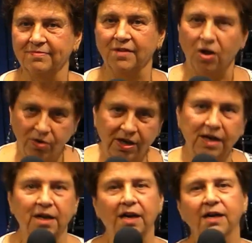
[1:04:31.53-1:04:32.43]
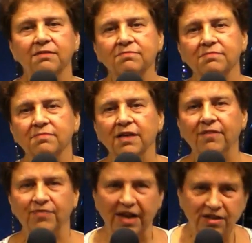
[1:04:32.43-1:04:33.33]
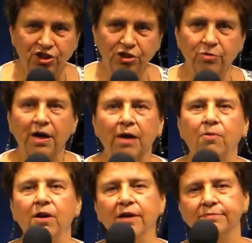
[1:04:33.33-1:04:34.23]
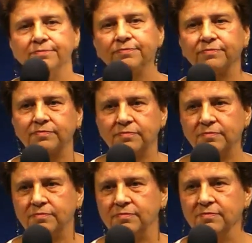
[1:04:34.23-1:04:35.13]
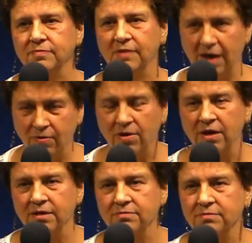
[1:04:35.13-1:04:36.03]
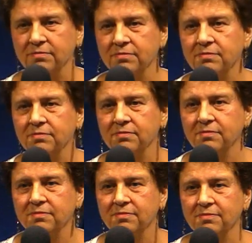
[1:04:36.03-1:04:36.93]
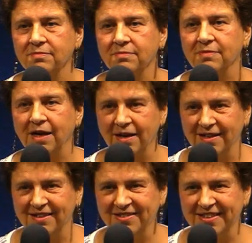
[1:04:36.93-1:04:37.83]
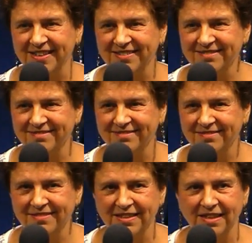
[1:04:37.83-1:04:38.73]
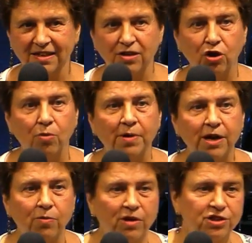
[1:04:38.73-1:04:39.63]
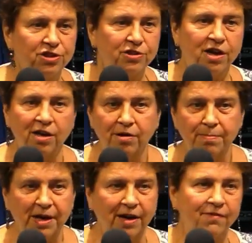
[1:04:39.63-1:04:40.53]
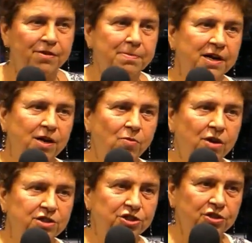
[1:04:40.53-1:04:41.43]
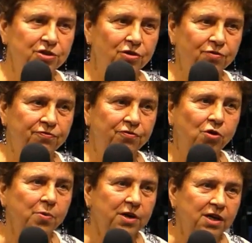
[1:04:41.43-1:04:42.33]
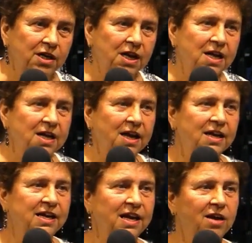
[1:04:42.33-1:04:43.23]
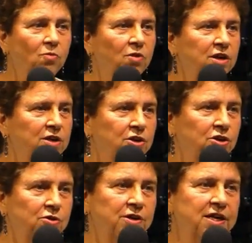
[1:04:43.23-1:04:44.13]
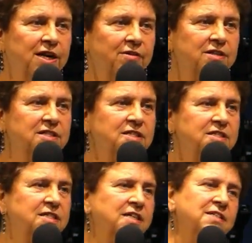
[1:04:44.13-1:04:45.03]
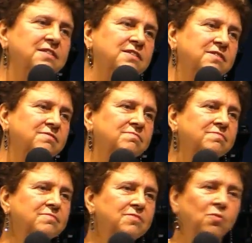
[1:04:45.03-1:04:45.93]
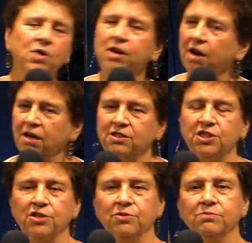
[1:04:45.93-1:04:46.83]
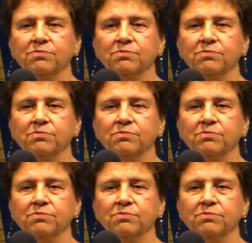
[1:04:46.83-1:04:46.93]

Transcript: Okay, God, if that's you, I want it. I want it. Hallelujah. Nobody wants your harm. Everybody wants you to go forward and get what your inheritance is. We all do.